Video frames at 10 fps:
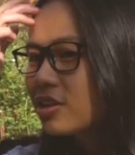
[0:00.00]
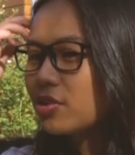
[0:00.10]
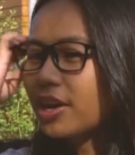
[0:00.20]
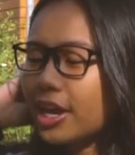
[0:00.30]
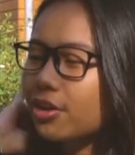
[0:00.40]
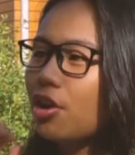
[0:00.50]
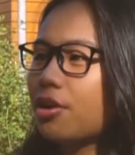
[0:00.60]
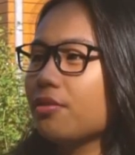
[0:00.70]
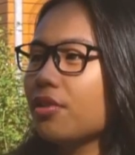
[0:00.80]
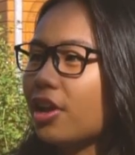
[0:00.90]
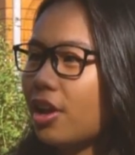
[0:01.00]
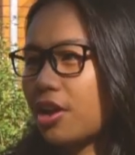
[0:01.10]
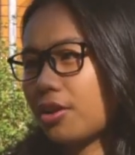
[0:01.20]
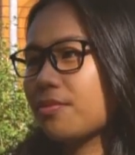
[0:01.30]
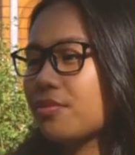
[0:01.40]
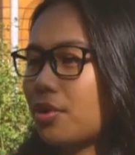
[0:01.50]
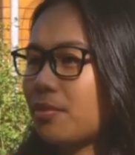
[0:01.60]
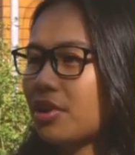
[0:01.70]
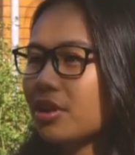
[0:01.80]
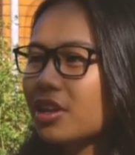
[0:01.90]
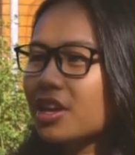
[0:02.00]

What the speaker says: so I can learn a lot from it.